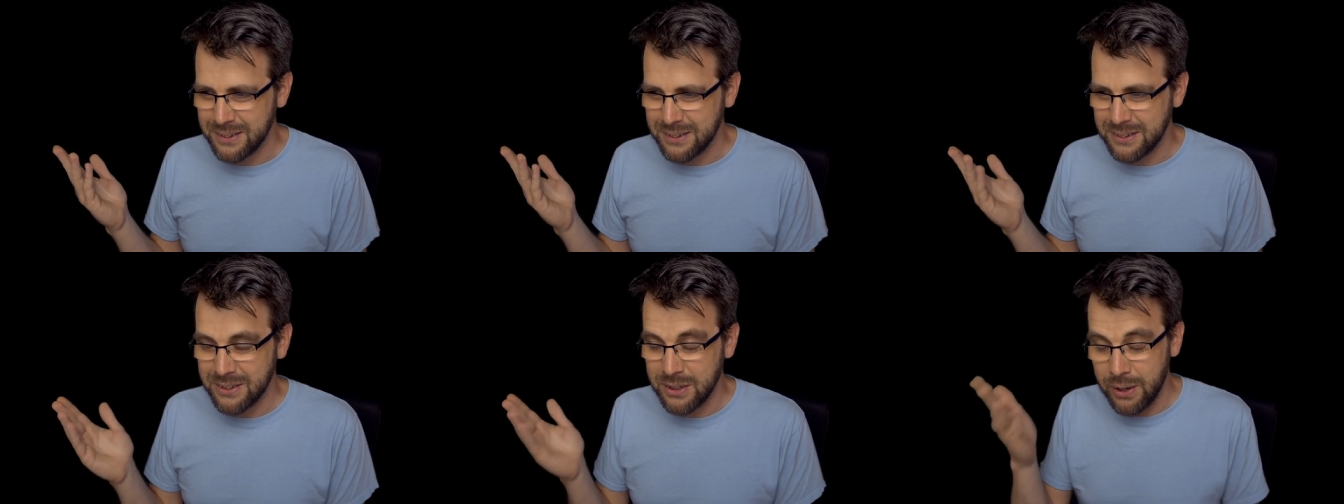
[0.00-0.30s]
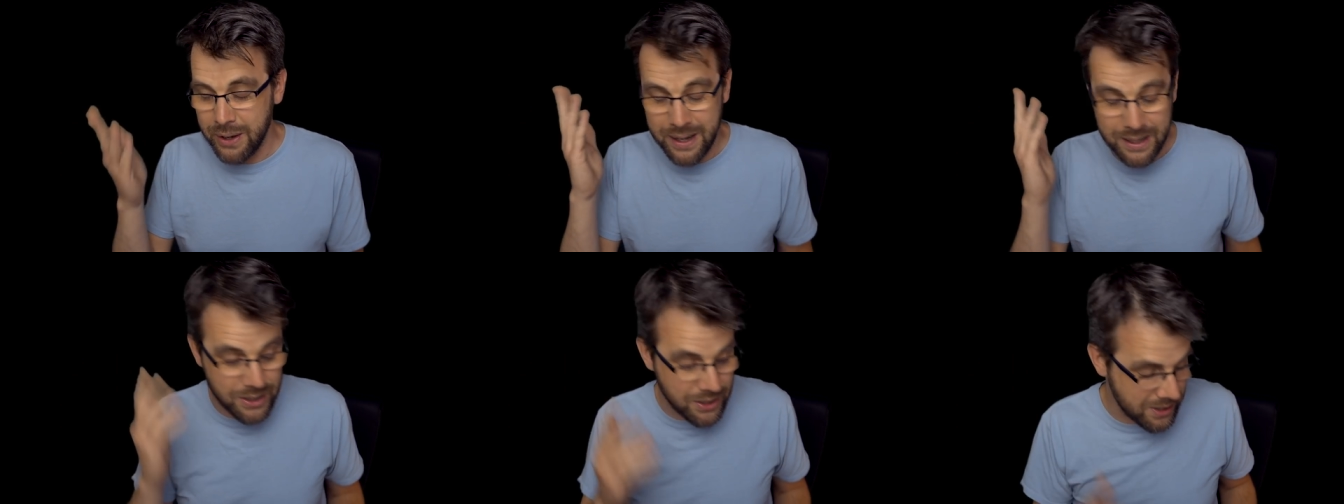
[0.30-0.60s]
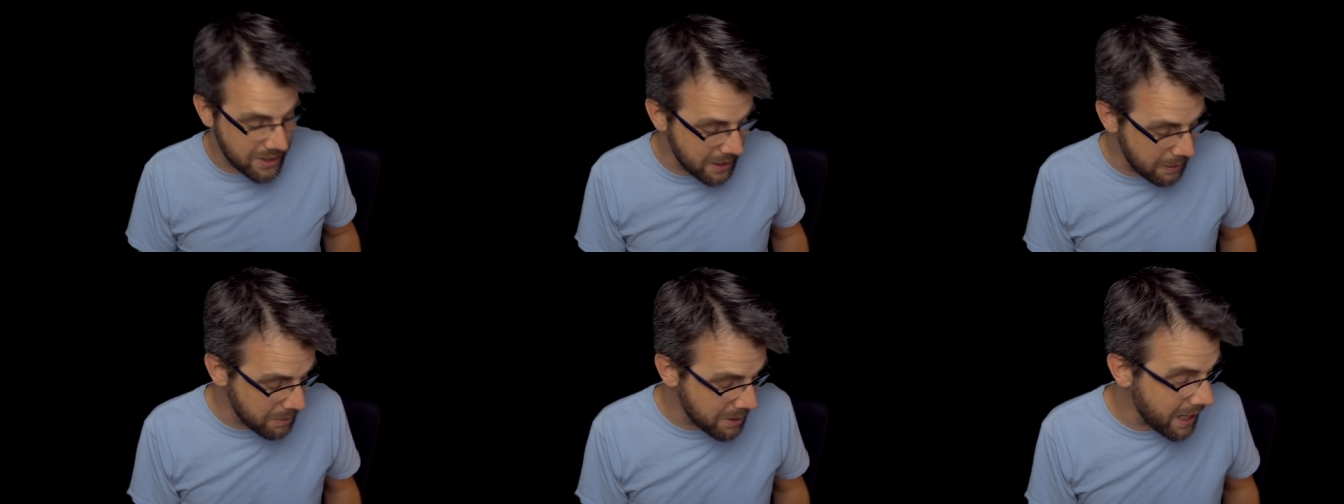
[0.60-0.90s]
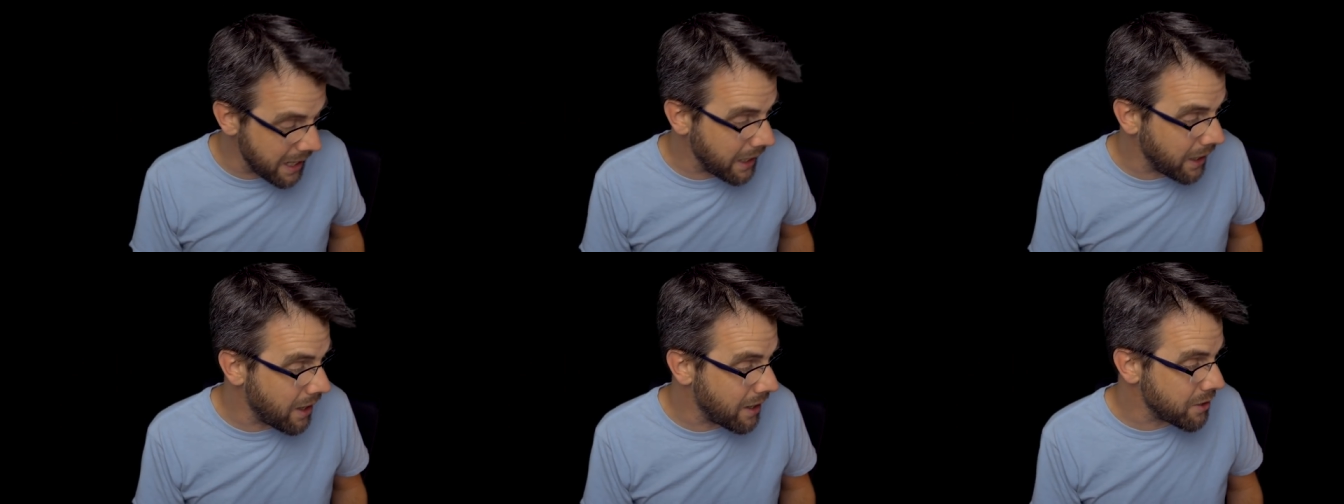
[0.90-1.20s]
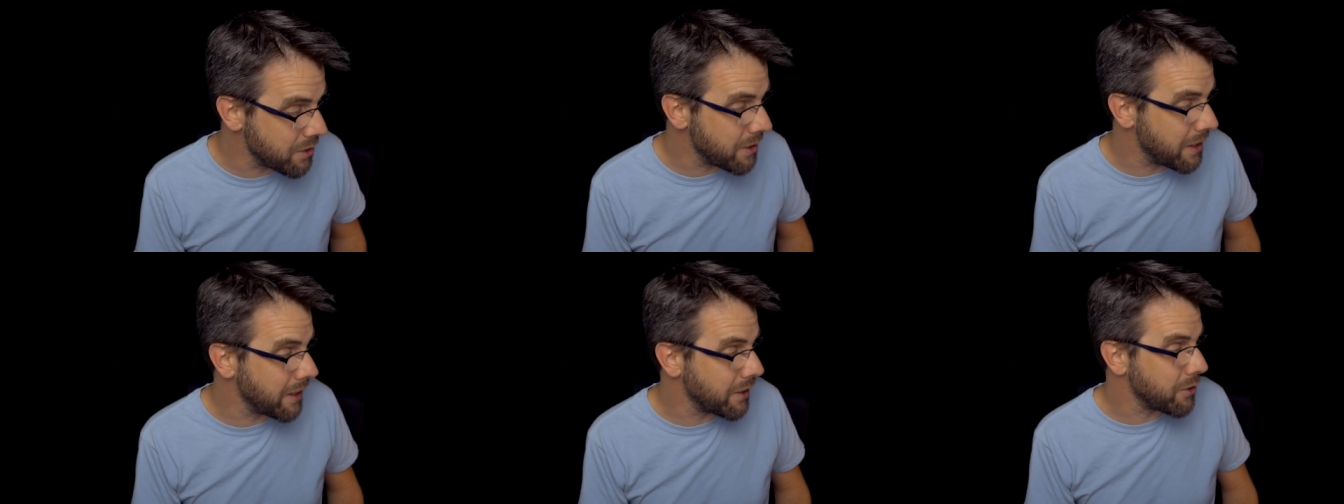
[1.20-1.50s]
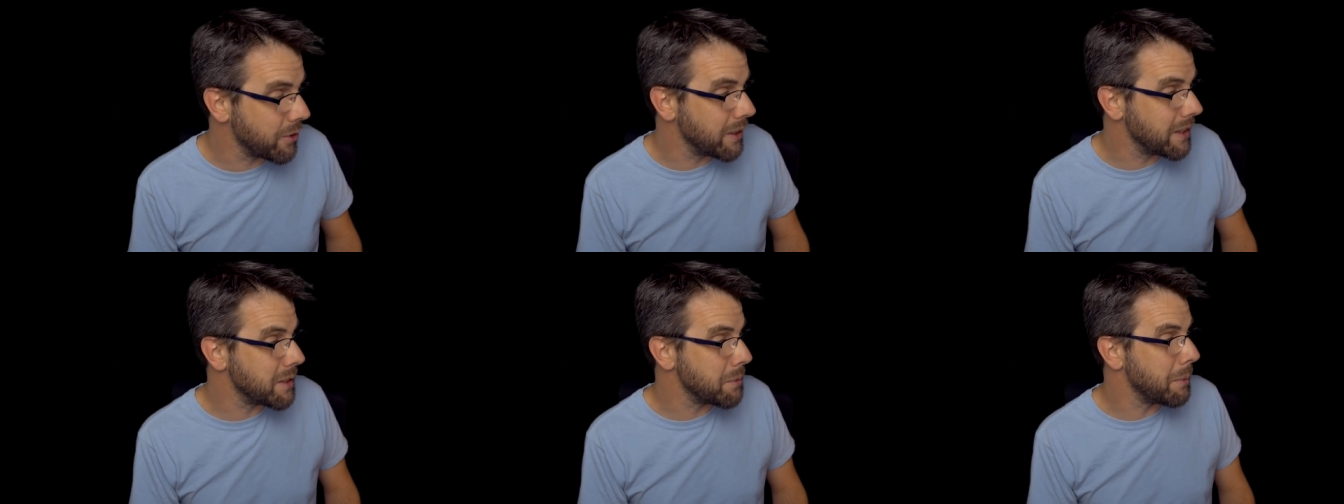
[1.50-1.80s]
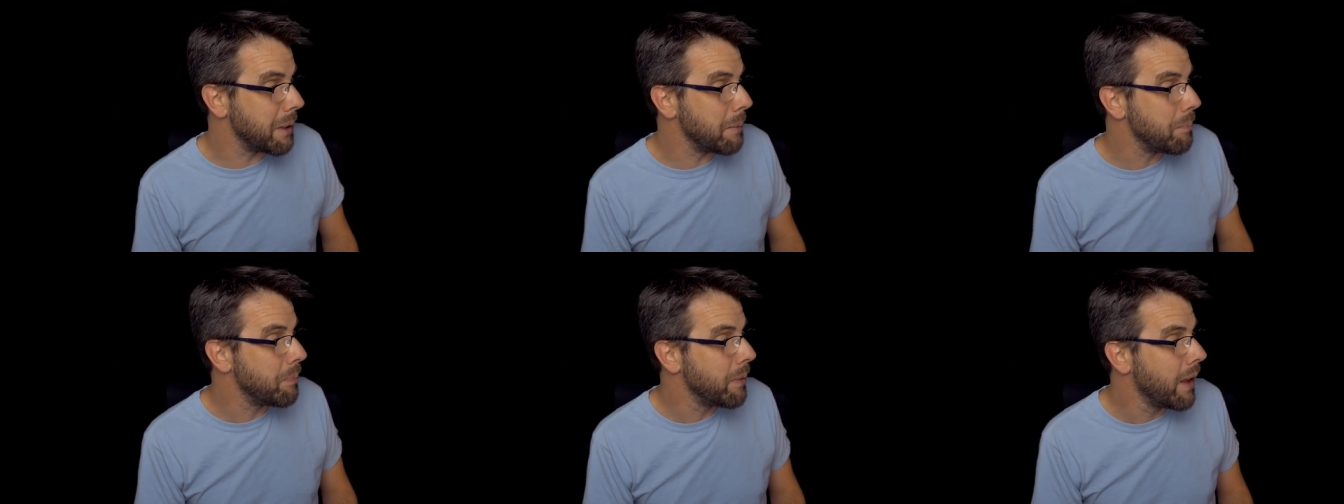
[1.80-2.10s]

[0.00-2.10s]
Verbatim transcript: So it just seems kind of contradictory to me.